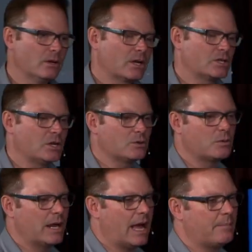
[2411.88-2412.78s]
Because here's
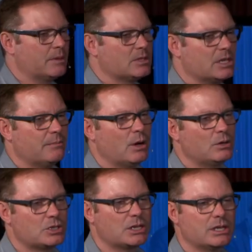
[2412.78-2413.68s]
what happens the
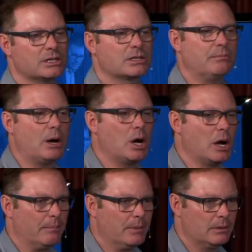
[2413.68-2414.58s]
emotion is the
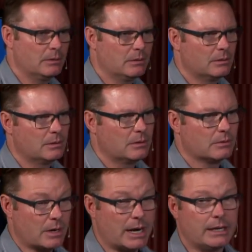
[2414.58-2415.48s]
bomb,
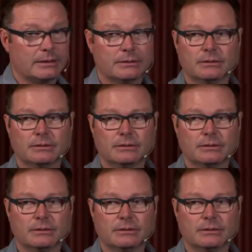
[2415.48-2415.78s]
right?